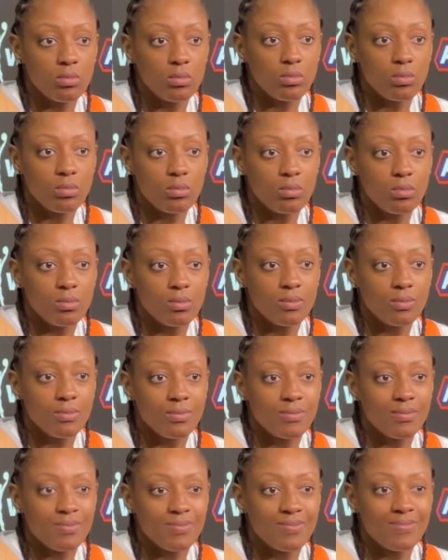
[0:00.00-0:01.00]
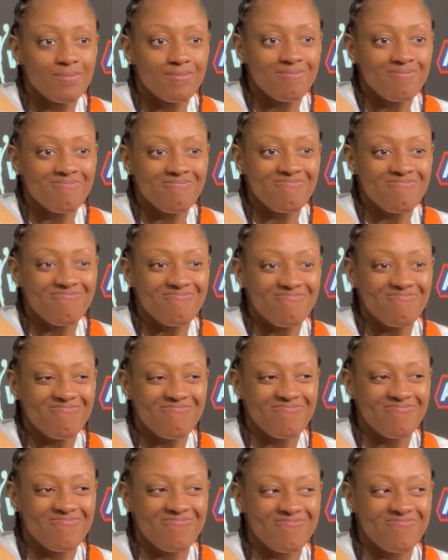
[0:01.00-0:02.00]

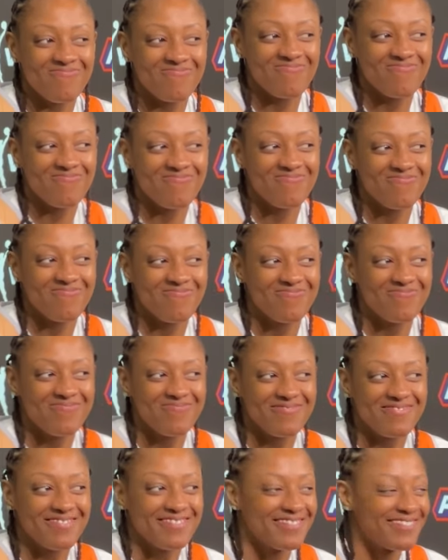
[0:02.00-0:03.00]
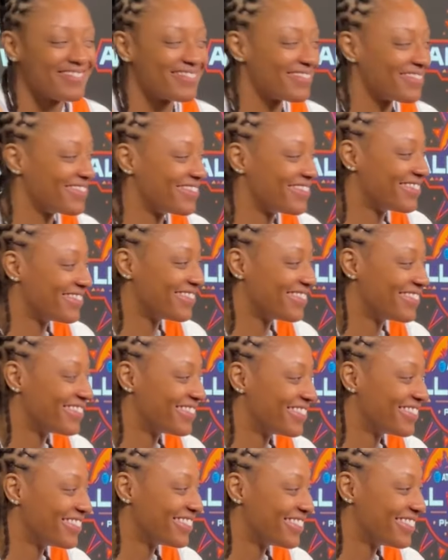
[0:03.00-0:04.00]

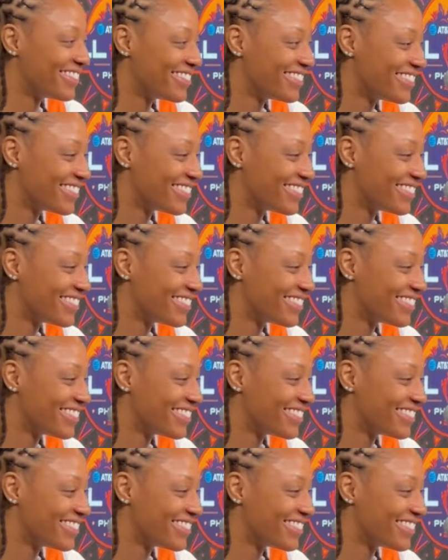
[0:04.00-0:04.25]
(not speaking)